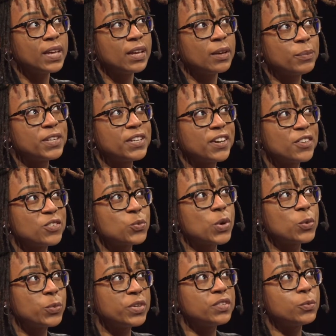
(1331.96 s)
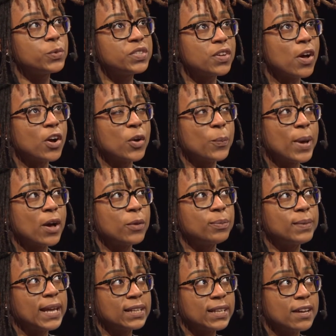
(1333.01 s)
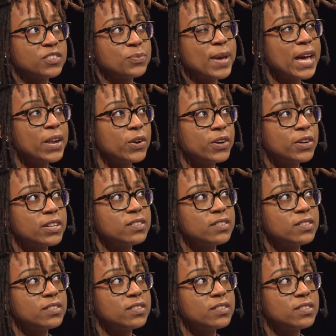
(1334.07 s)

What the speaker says: Because when we talk about Black Lives Matter,